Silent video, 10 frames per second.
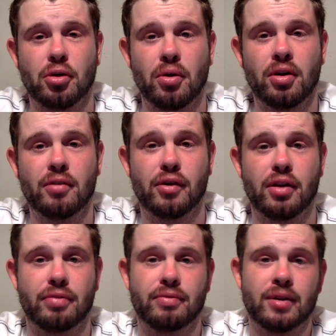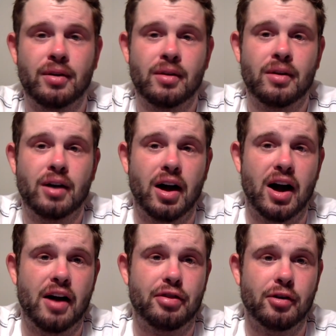corner for the
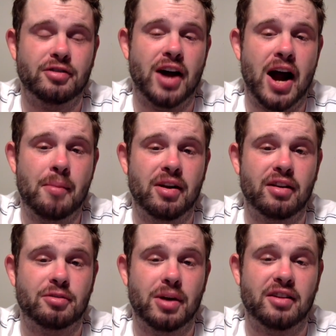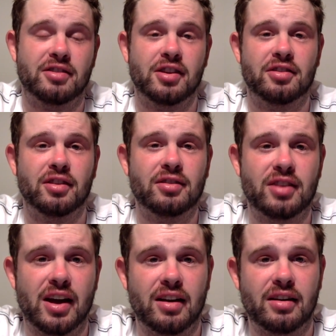uh, third time in as many seasons,
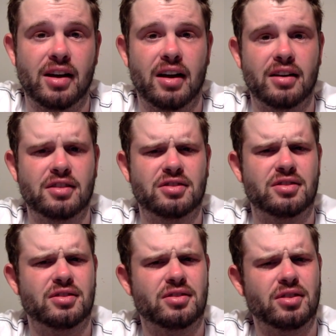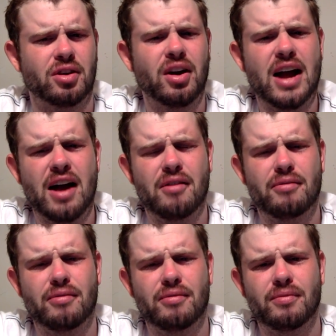and uh, he's going to
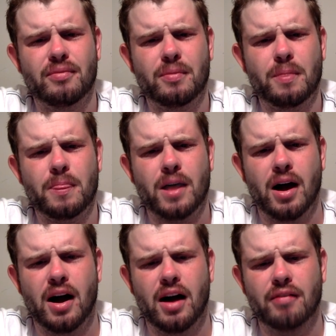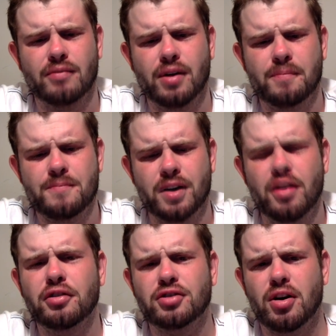have uh,
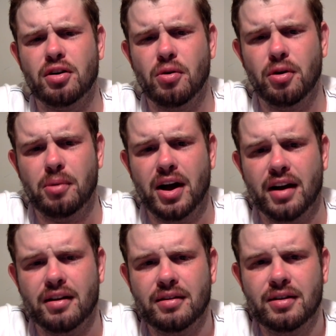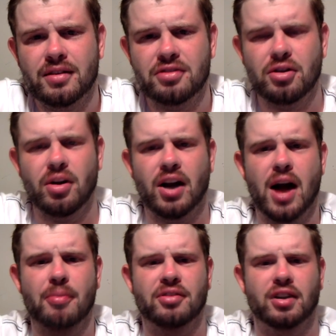another starting cornerback starting
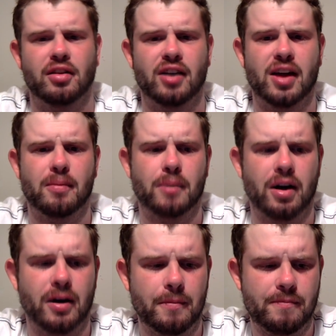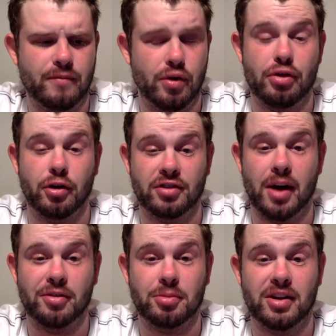opposite of him uh, for the third
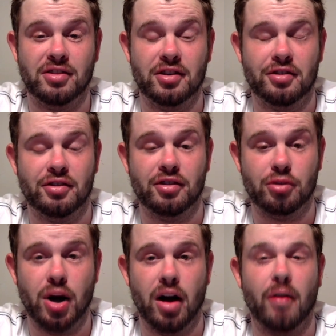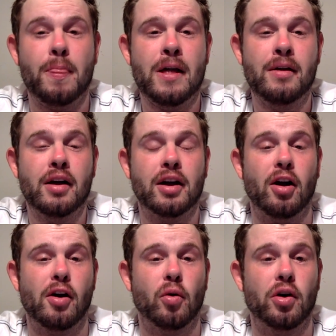time as many seasons as well.
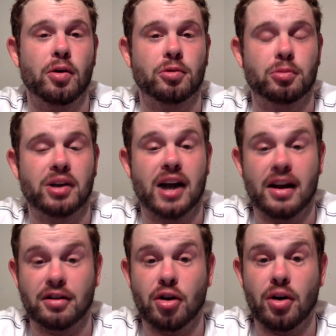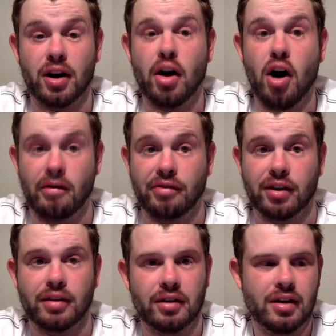Cary Williams will be getting targeted
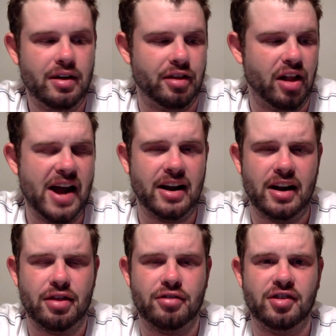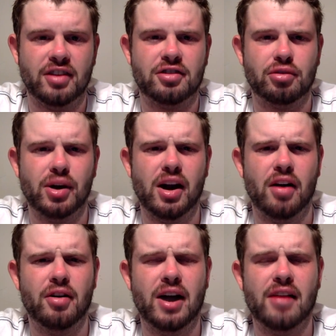often. The lanky six three, one
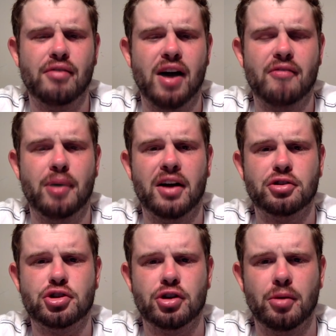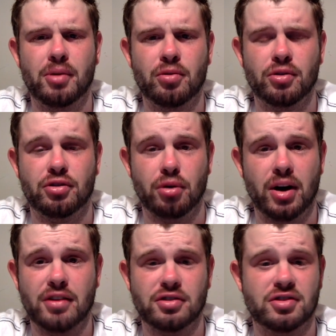hundred ninety-five pound Sherman was thrown
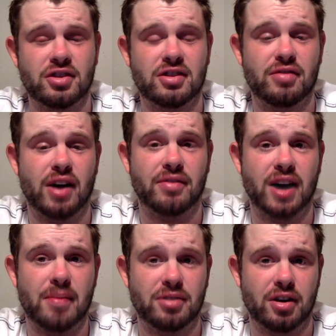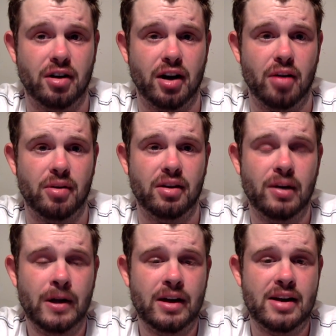at just sixty-five times a year ago in
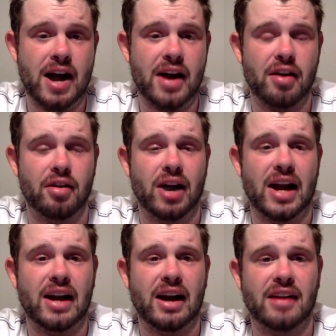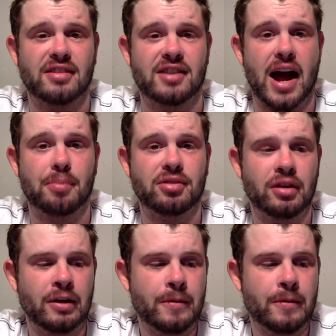nine hundred eighty-nine snaps.